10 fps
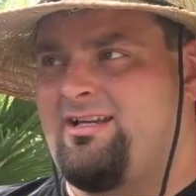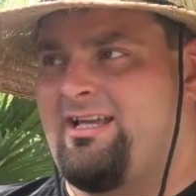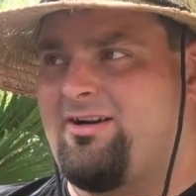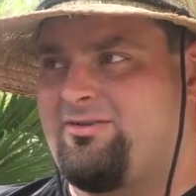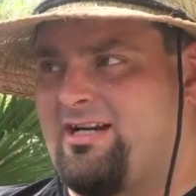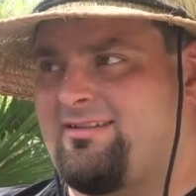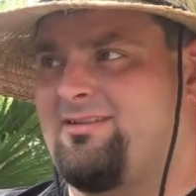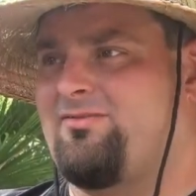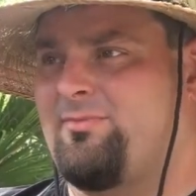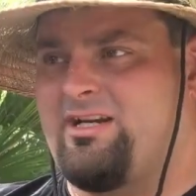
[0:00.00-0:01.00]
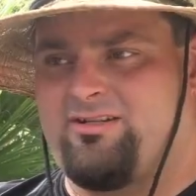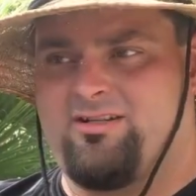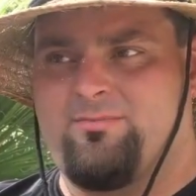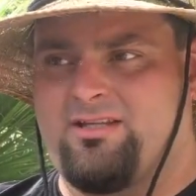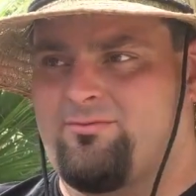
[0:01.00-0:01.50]
Gator Trax's
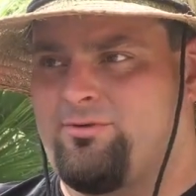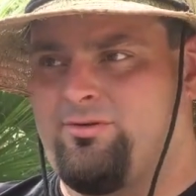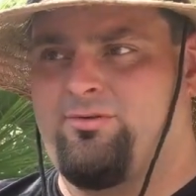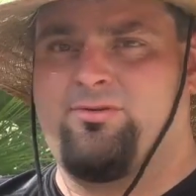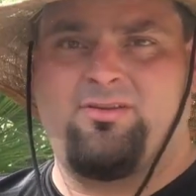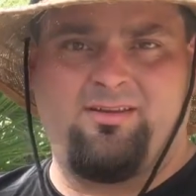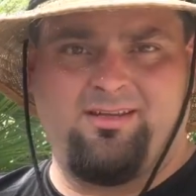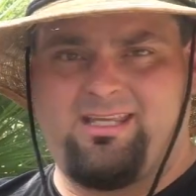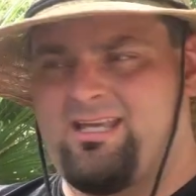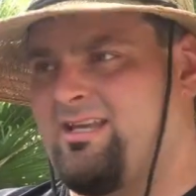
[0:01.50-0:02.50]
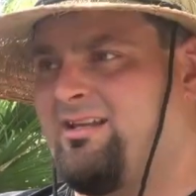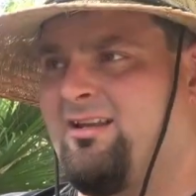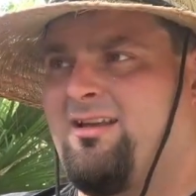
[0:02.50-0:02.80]
information, Miss Ruth, Kent,